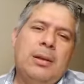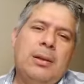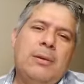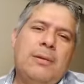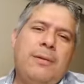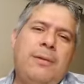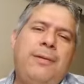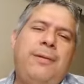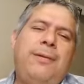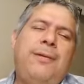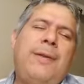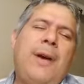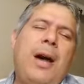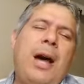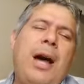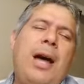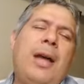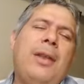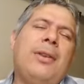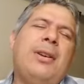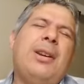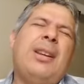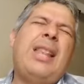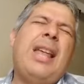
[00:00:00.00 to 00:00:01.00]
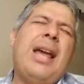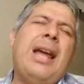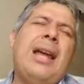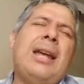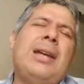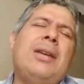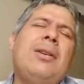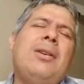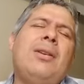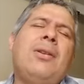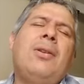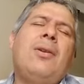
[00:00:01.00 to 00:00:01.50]
Father,
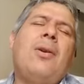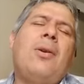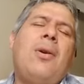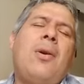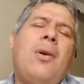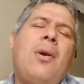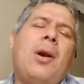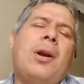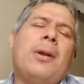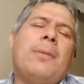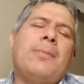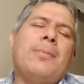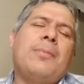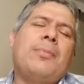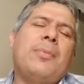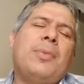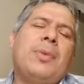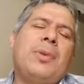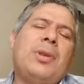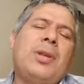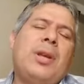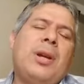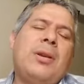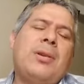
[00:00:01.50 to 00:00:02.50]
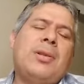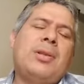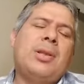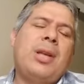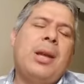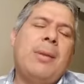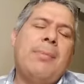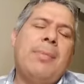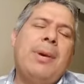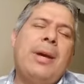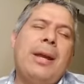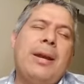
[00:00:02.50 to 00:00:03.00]
thank you, Lord. There's
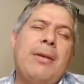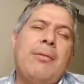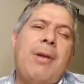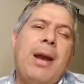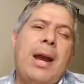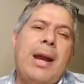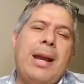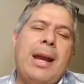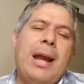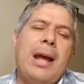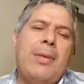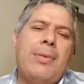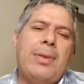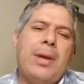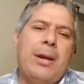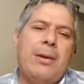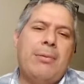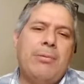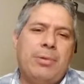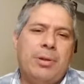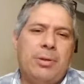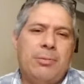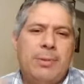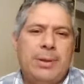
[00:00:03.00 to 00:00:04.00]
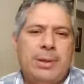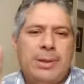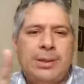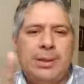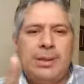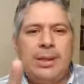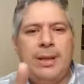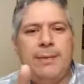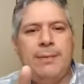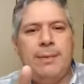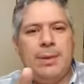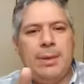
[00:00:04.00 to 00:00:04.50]
somebody right now that is
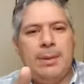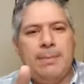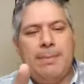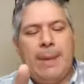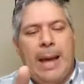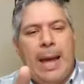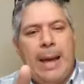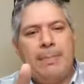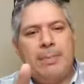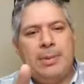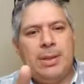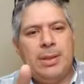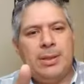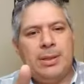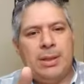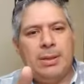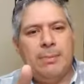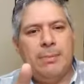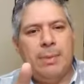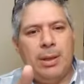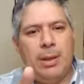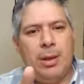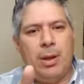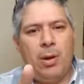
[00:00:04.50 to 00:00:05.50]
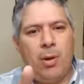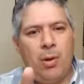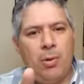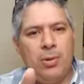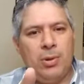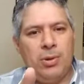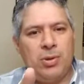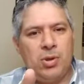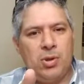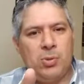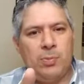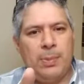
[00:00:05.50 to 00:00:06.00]
receiving the baptism of the
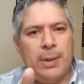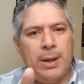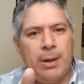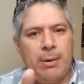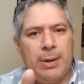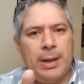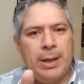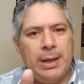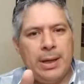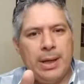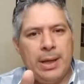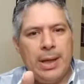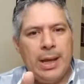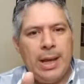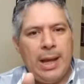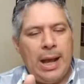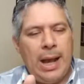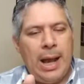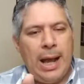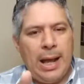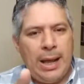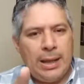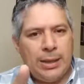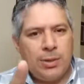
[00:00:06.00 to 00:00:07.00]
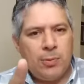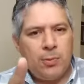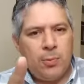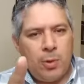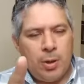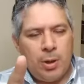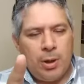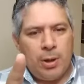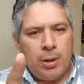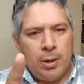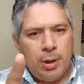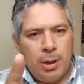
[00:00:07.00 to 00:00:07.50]
Holy Spirit as
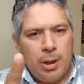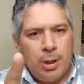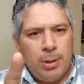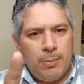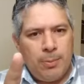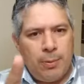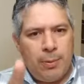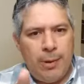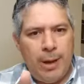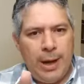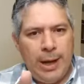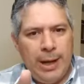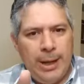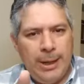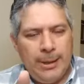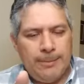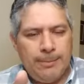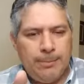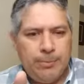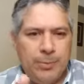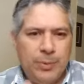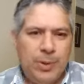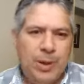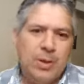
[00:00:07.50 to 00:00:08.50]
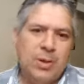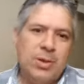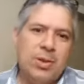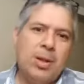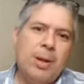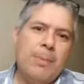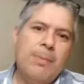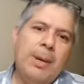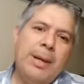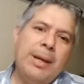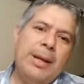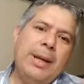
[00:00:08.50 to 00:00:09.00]
we're praying. There's
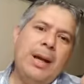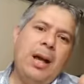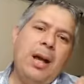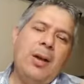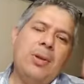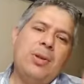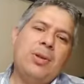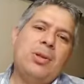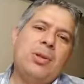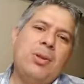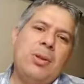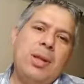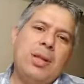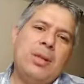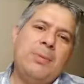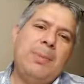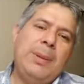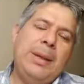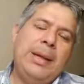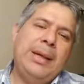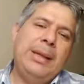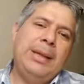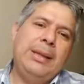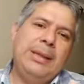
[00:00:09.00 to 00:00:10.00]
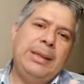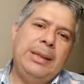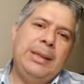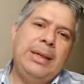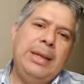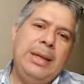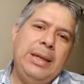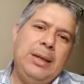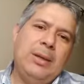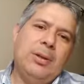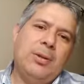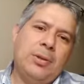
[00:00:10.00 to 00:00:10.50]
somebody also that's being
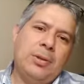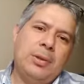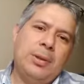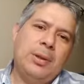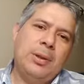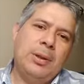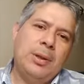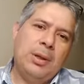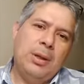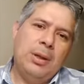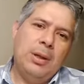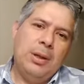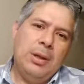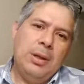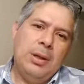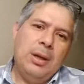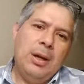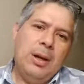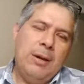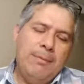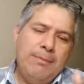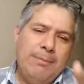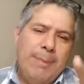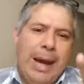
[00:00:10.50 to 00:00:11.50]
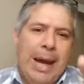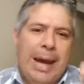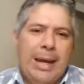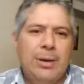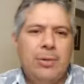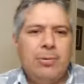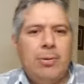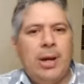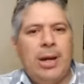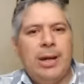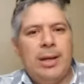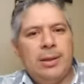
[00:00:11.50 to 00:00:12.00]
healed of
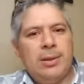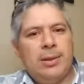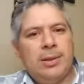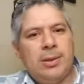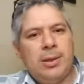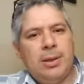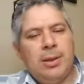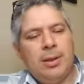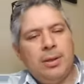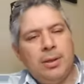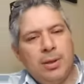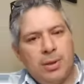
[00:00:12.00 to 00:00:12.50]
migraines.